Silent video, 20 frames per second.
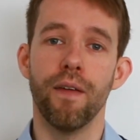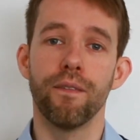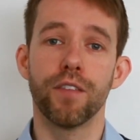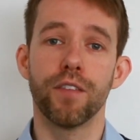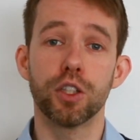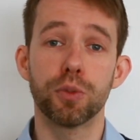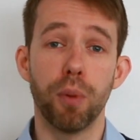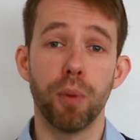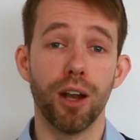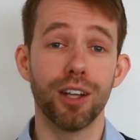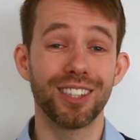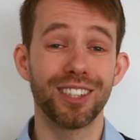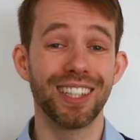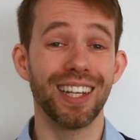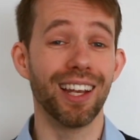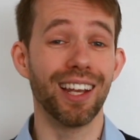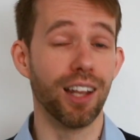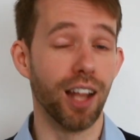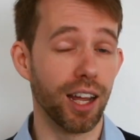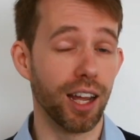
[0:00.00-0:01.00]
this
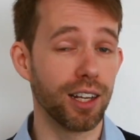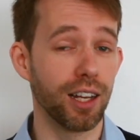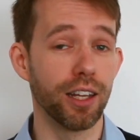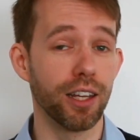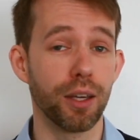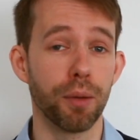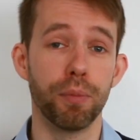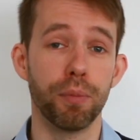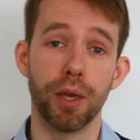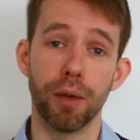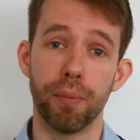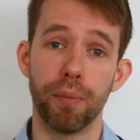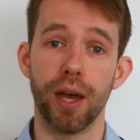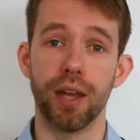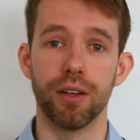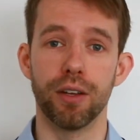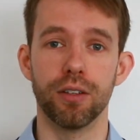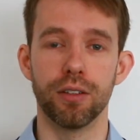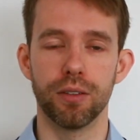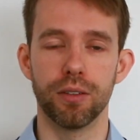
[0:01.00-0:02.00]
policy likely can be
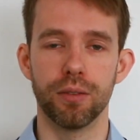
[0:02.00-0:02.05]
abandoned.